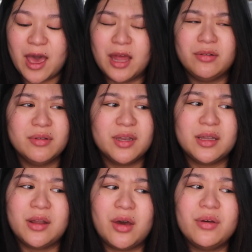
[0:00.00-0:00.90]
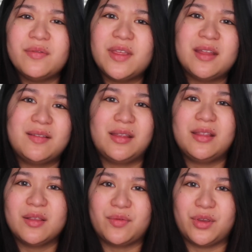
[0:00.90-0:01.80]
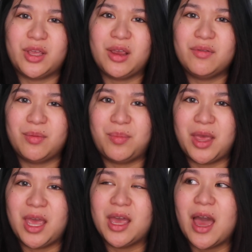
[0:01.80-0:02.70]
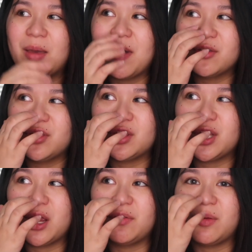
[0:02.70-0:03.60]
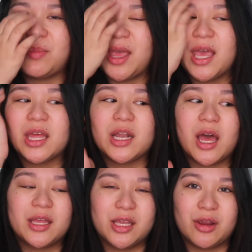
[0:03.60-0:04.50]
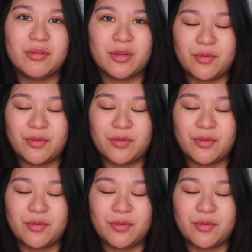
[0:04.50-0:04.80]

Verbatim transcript: I don't know if they did this for Year of the Pig. I'm actually Year of the Pig, not Year of the